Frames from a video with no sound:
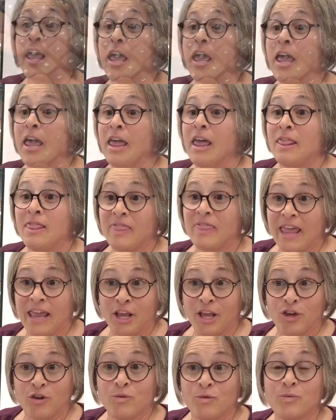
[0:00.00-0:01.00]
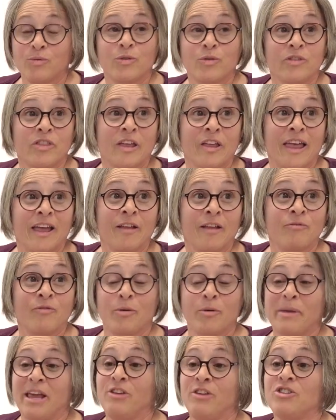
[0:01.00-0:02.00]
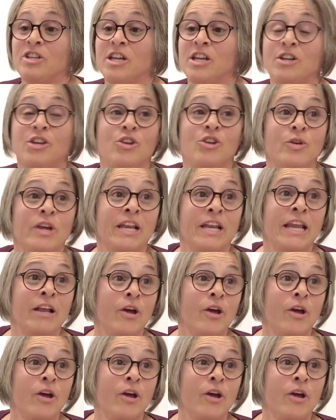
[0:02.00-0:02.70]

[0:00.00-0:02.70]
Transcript: skills, customer service skills.